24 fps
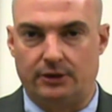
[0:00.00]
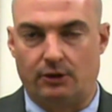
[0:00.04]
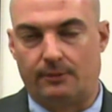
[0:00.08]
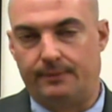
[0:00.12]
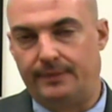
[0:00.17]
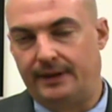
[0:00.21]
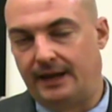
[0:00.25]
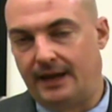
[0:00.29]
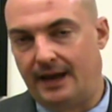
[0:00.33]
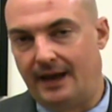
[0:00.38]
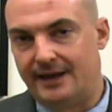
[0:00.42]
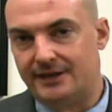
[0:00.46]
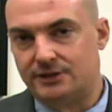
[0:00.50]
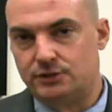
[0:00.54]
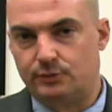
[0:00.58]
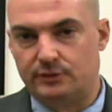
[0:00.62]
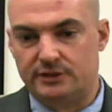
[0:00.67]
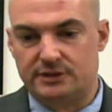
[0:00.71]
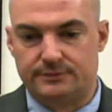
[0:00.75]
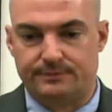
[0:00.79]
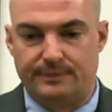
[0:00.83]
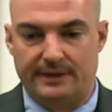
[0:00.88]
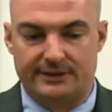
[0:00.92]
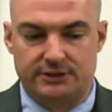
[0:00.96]
or because we
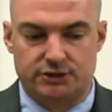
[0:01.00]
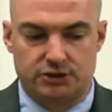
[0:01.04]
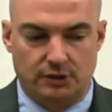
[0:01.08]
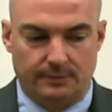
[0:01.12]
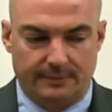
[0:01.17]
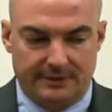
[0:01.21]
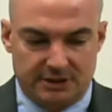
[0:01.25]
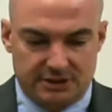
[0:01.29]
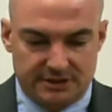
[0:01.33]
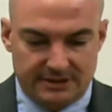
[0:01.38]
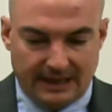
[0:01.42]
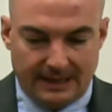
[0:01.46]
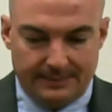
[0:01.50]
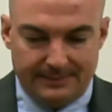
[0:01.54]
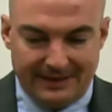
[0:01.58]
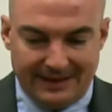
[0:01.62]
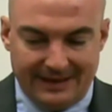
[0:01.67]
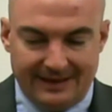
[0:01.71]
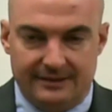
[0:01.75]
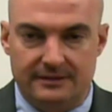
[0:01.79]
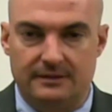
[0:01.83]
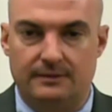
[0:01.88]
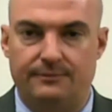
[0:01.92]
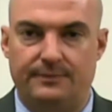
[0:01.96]
spend so much time
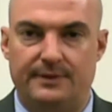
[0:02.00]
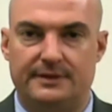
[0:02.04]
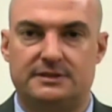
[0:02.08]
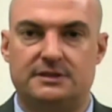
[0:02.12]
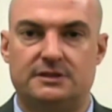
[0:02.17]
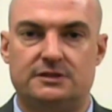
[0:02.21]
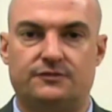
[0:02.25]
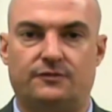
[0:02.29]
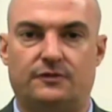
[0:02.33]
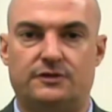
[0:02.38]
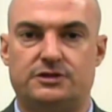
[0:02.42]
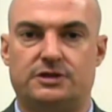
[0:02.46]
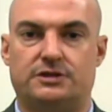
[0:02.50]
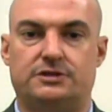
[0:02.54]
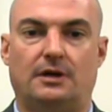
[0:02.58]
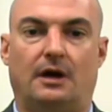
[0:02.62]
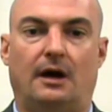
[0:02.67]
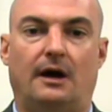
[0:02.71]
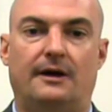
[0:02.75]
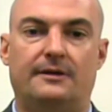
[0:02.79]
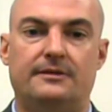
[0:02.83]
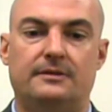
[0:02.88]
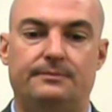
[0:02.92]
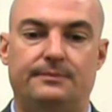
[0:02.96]
in the business versus
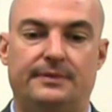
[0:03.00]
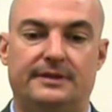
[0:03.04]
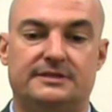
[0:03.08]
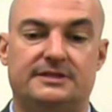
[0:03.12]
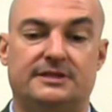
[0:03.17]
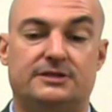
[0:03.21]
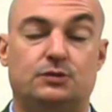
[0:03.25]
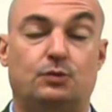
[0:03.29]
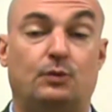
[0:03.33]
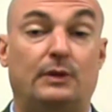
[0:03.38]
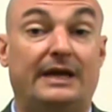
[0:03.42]
on the business,